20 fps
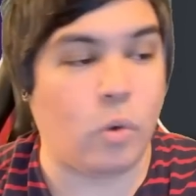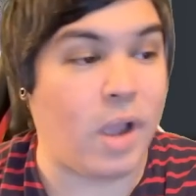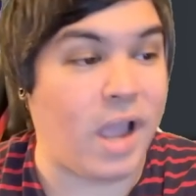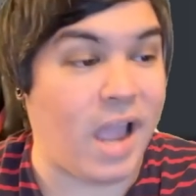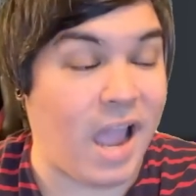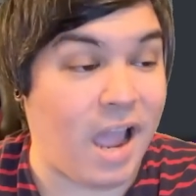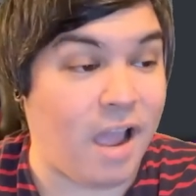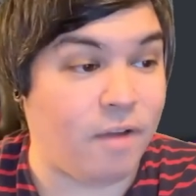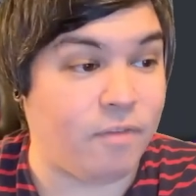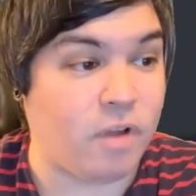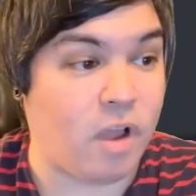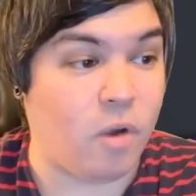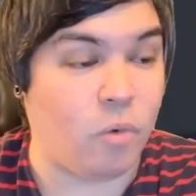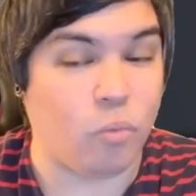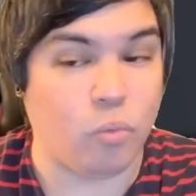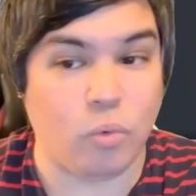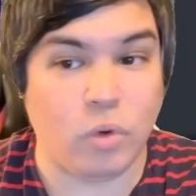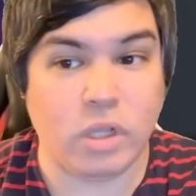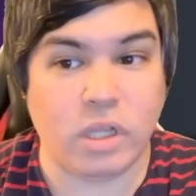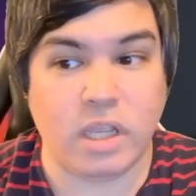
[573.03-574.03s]
have a
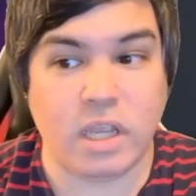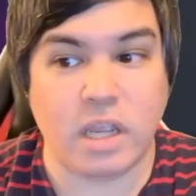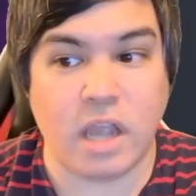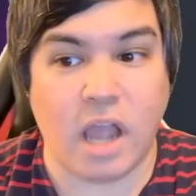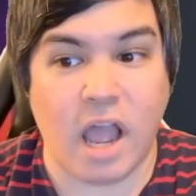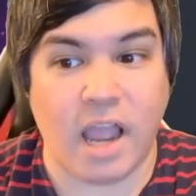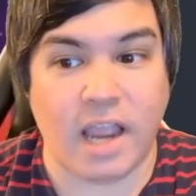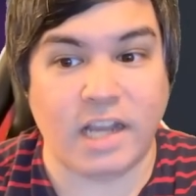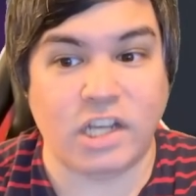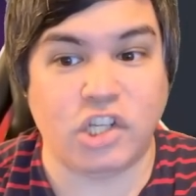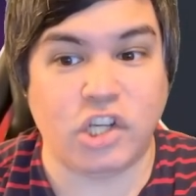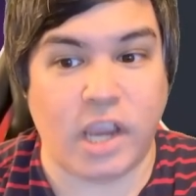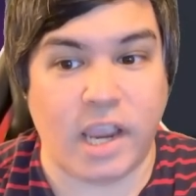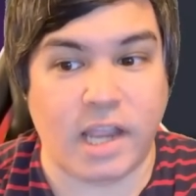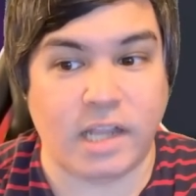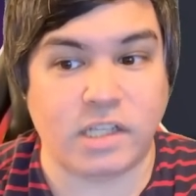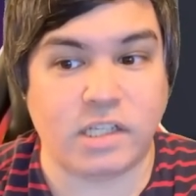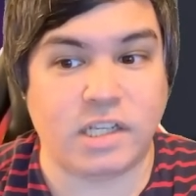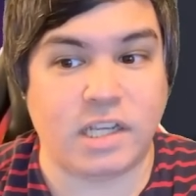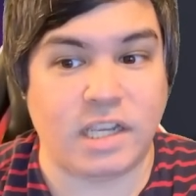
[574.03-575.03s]
really high
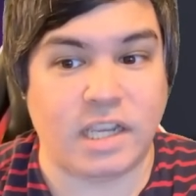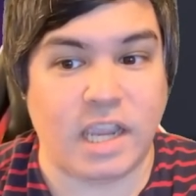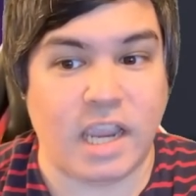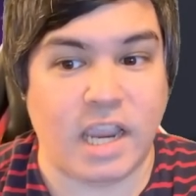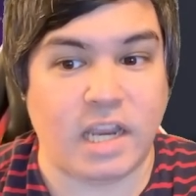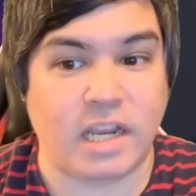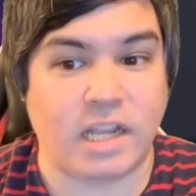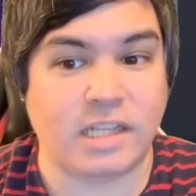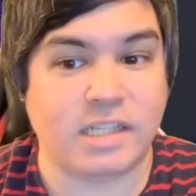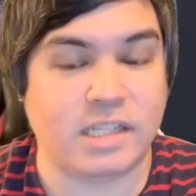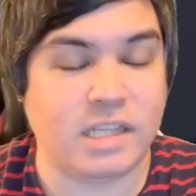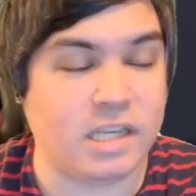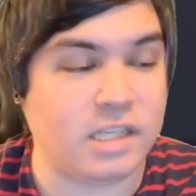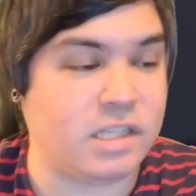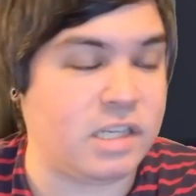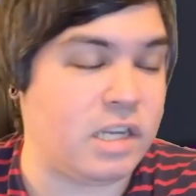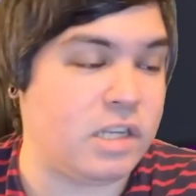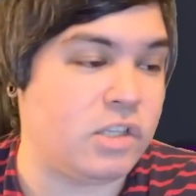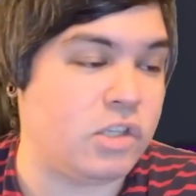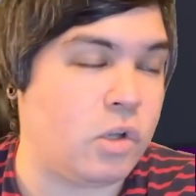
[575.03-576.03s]
chance to gain
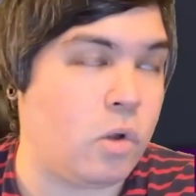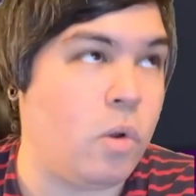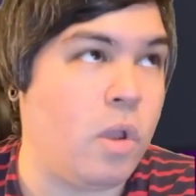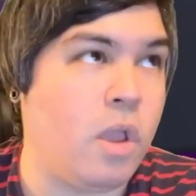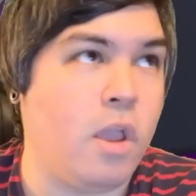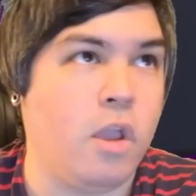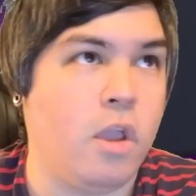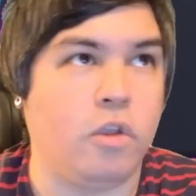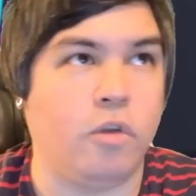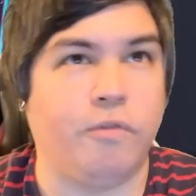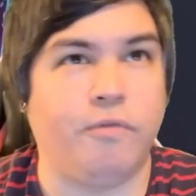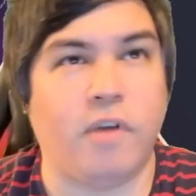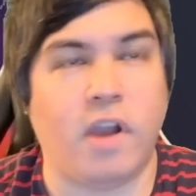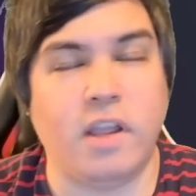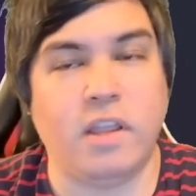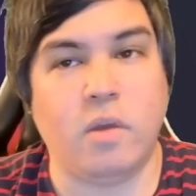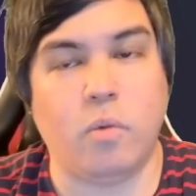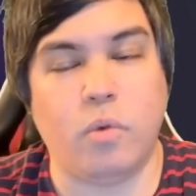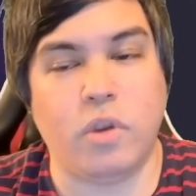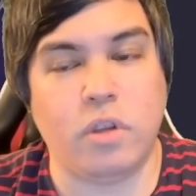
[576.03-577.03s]
assistance. So you'll
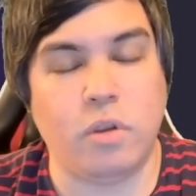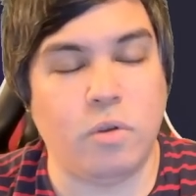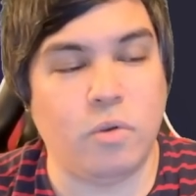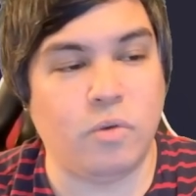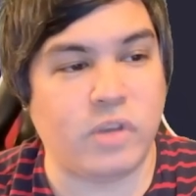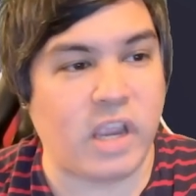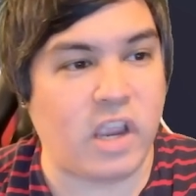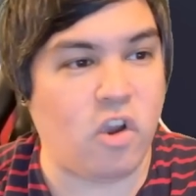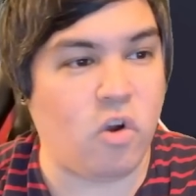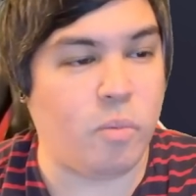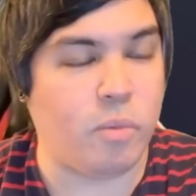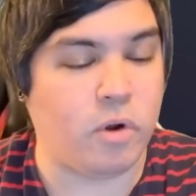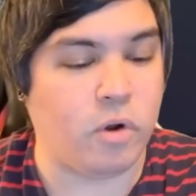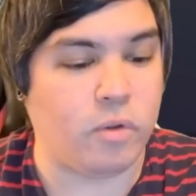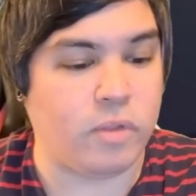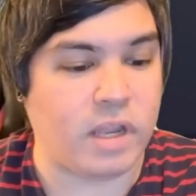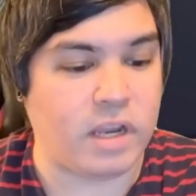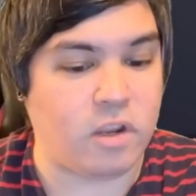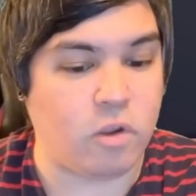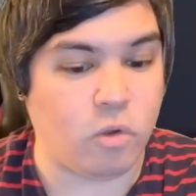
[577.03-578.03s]
find that when you use
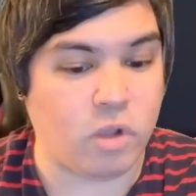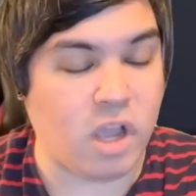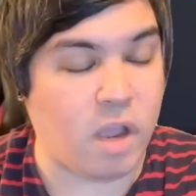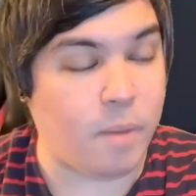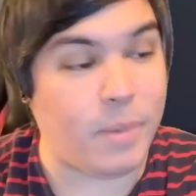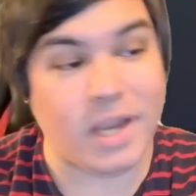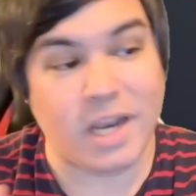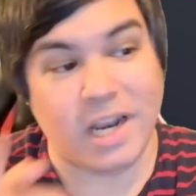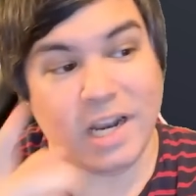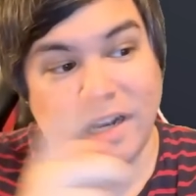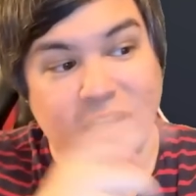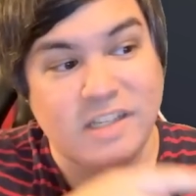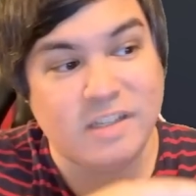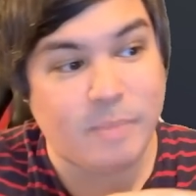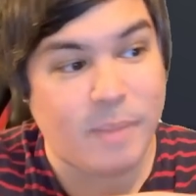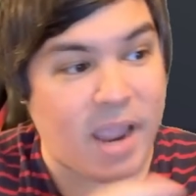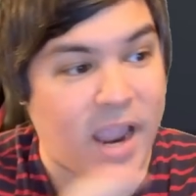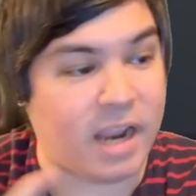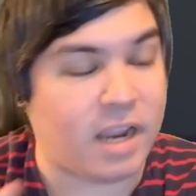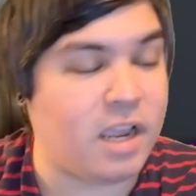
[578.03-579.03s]
Aomer, that he'll come in and
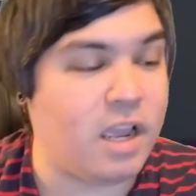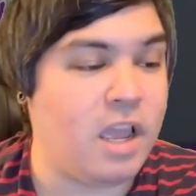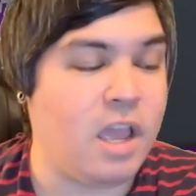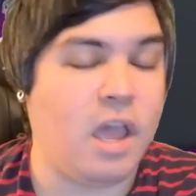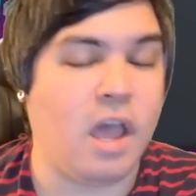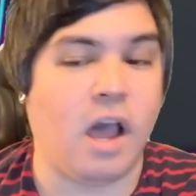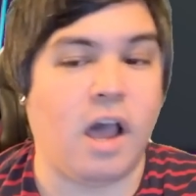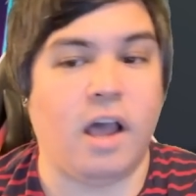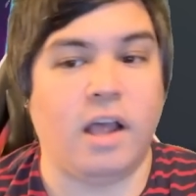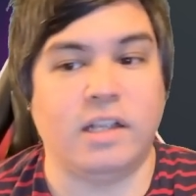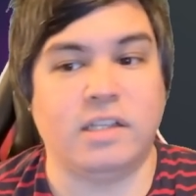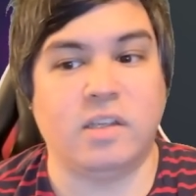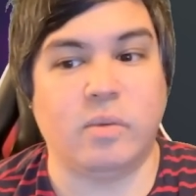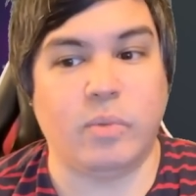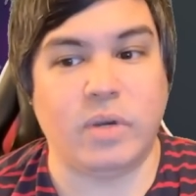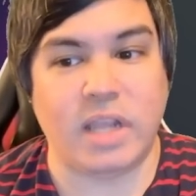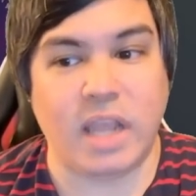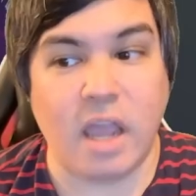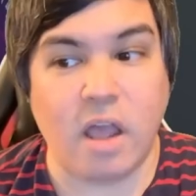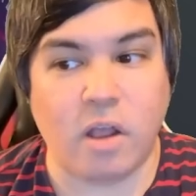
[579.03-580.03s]
smack
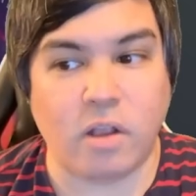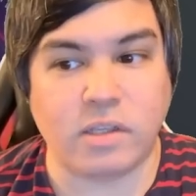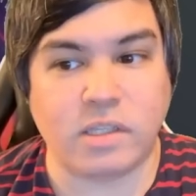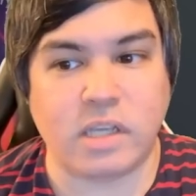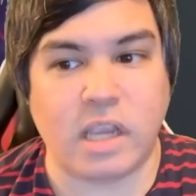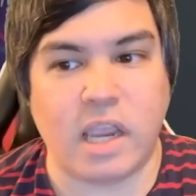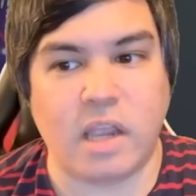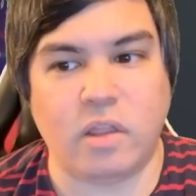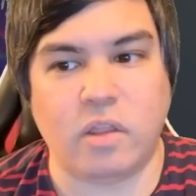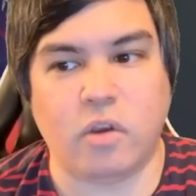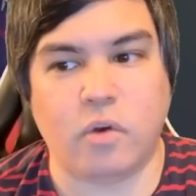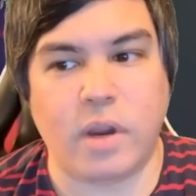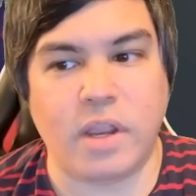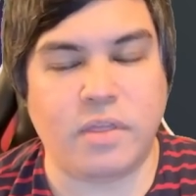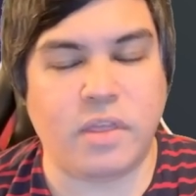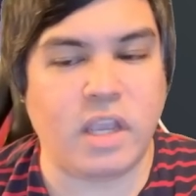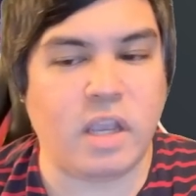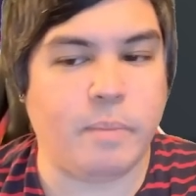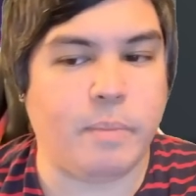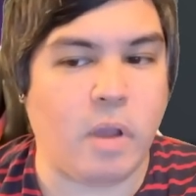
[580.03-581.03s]
somebody else. And the
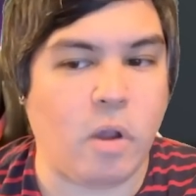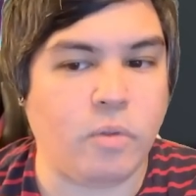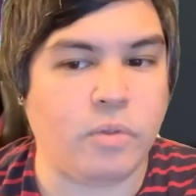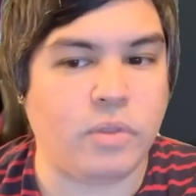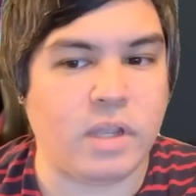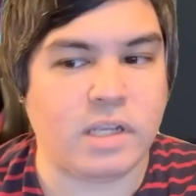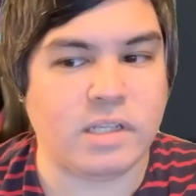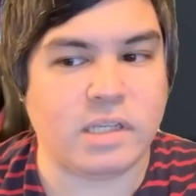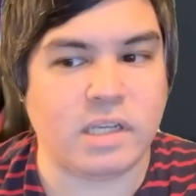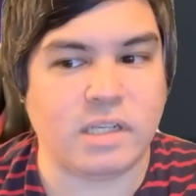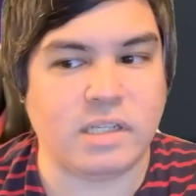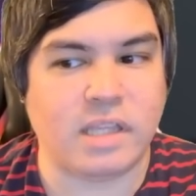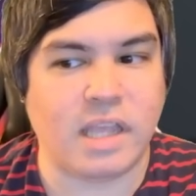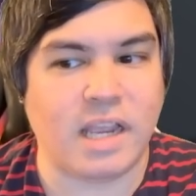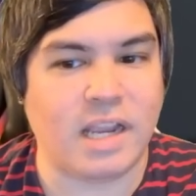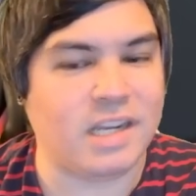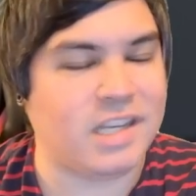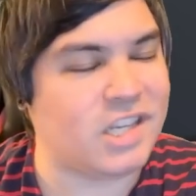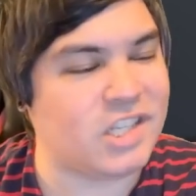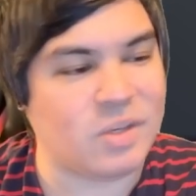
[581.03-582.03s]
great thing about this is
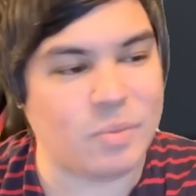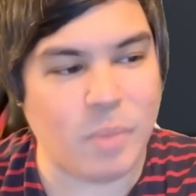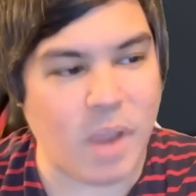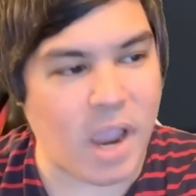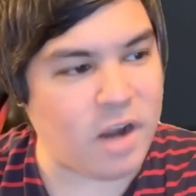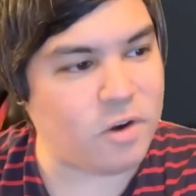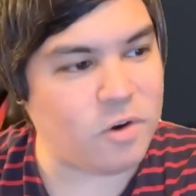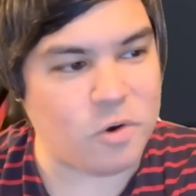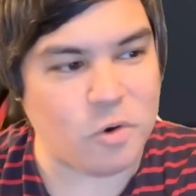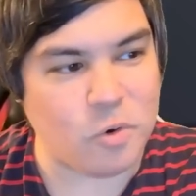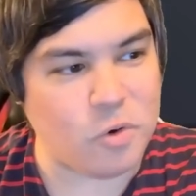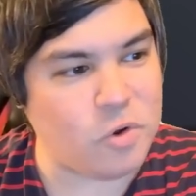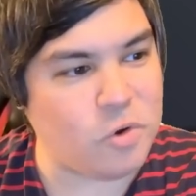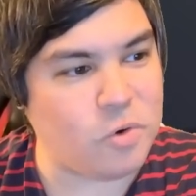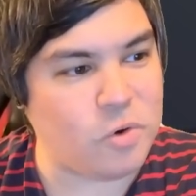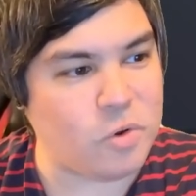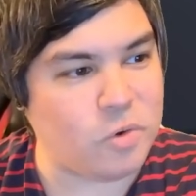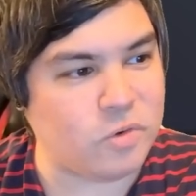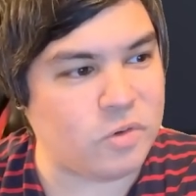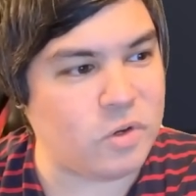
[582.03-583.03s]
that it doesn't matter who
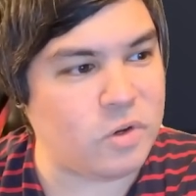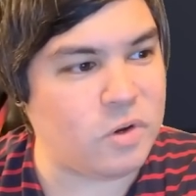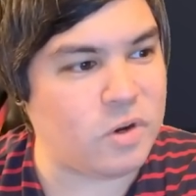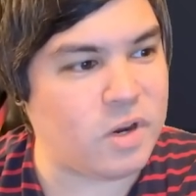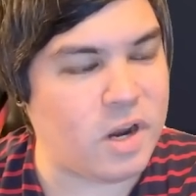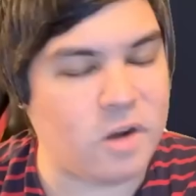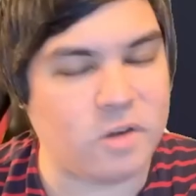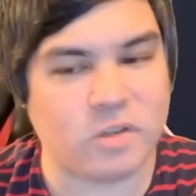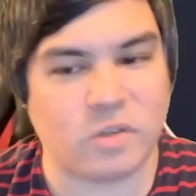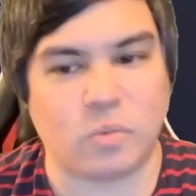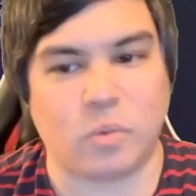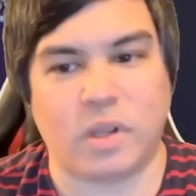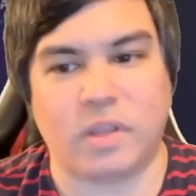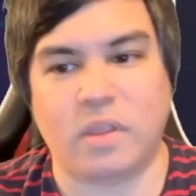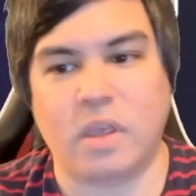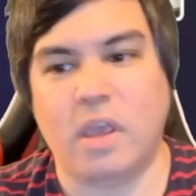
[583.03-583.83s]
you're using your characters with.